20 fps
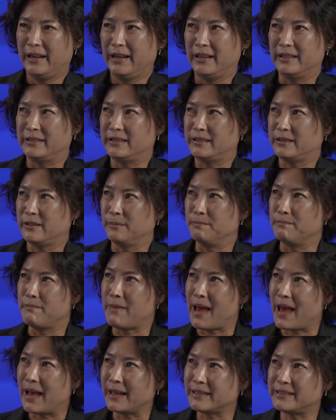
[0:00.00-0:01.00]
It's a
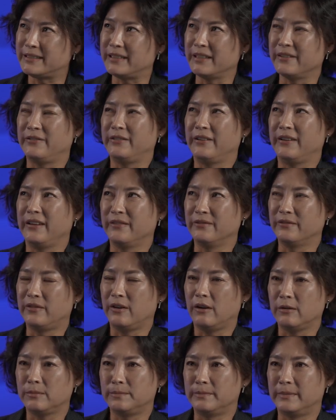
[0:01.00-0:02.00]
massive
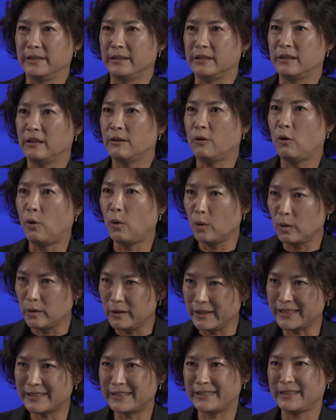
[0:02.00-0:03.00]
involvement,
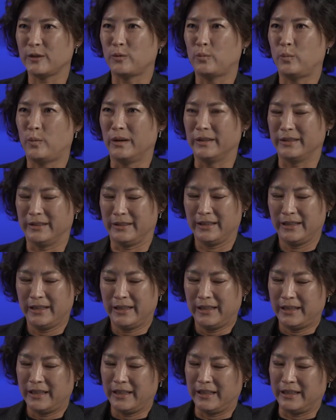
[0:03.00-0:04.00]
holistic one,
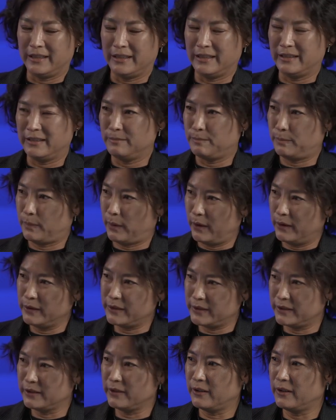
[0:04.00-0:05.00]
in
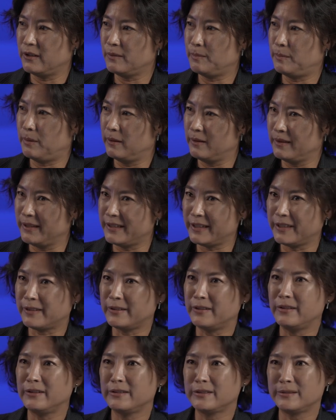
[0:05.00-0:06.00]
personal,
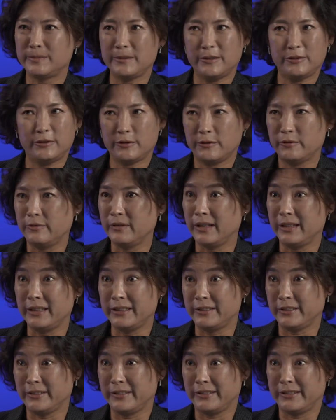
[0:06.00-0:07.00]
political, spiritual,
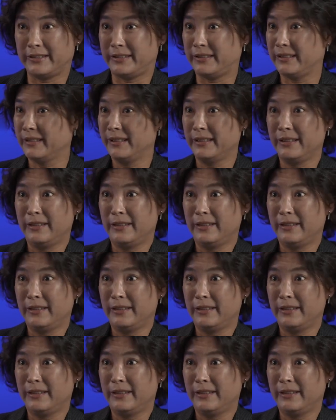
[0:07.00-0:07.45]
religious